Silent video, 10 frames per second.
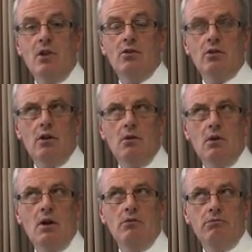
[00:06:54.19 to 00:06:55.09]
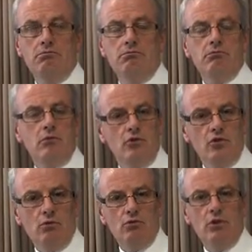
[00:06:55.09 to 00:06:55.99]
So I've
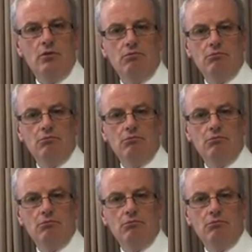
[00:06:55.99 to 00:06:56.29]
consulted,